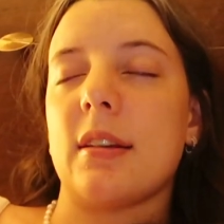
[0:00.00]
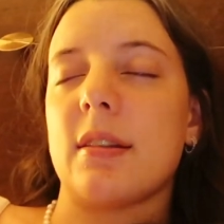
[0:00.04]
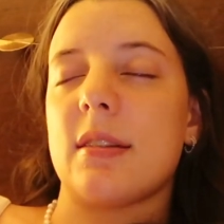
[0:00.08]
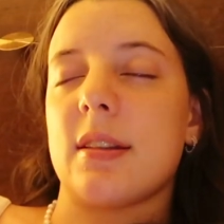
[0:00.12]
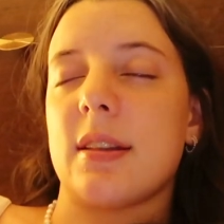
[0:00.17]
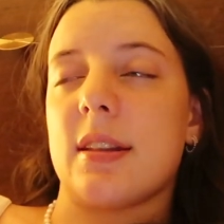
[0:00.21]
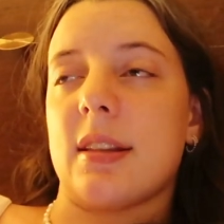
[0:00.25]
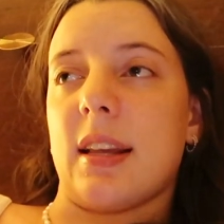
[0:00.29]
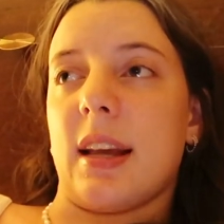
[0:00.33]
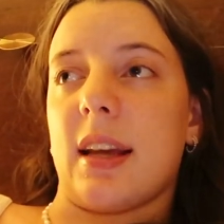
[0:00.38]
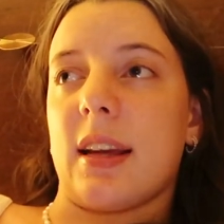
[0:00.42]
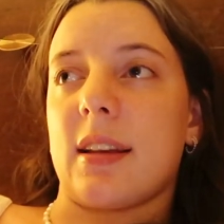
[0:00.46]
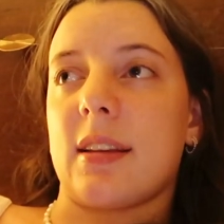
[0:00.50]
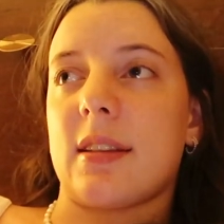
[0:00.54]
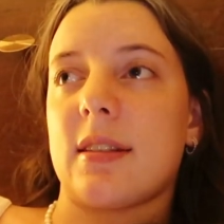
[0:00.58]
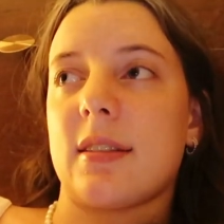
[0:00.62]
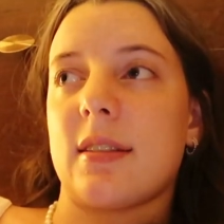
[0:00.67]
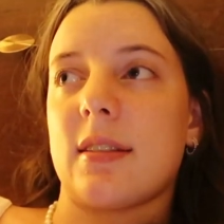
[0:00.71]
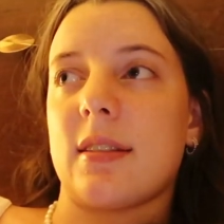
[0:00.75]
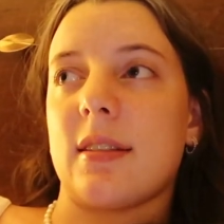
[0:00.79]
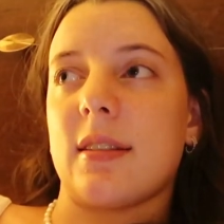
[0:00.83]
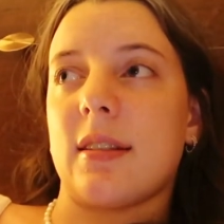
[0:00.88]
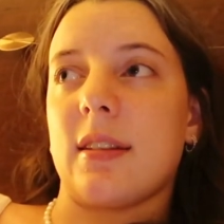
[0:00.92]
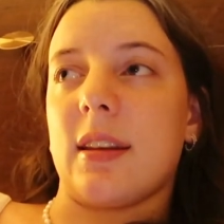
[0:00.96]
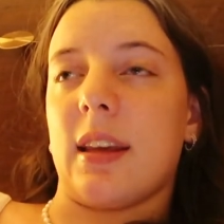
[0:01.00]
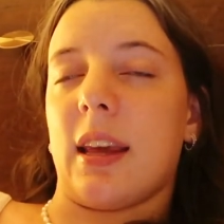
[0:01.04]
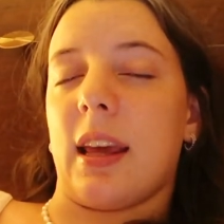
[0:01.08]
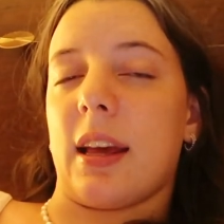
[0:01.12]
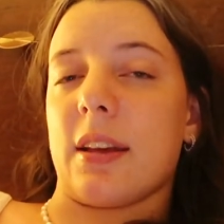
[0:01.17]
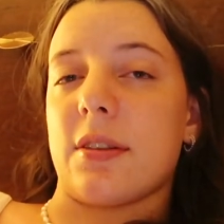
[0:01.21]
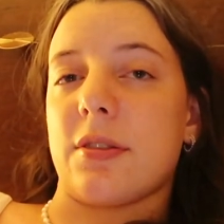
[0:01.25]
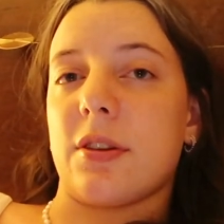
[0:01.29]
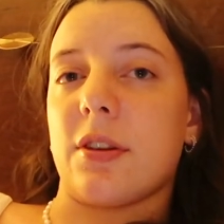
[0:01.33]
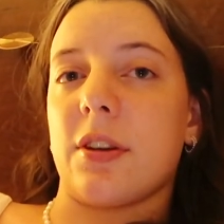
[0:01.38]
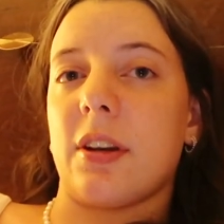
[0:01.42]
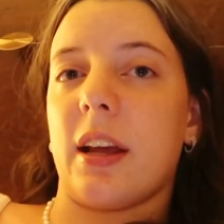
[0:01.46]
6
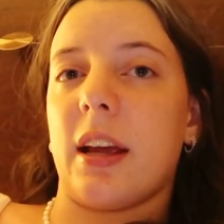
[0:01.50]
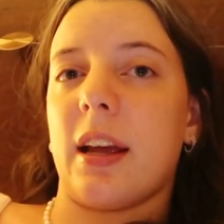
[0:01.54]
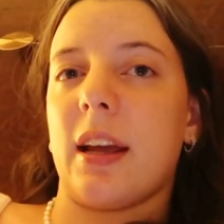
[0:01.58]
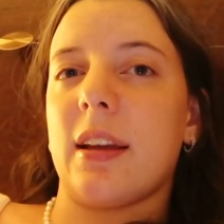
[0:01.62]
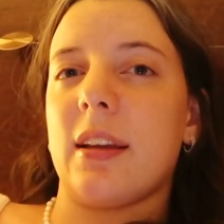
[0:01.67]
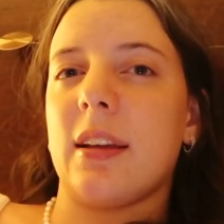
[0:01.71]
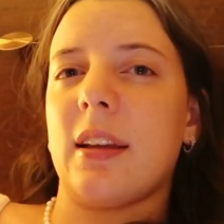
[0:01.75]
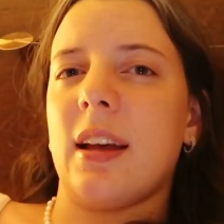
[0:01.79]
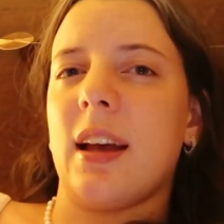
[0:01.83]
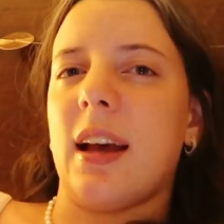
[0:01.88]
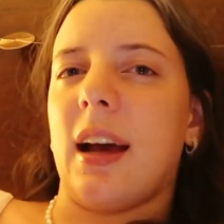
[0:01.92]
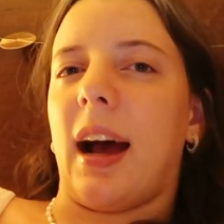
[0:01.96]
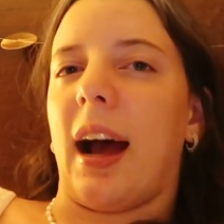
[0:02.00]
yesterday.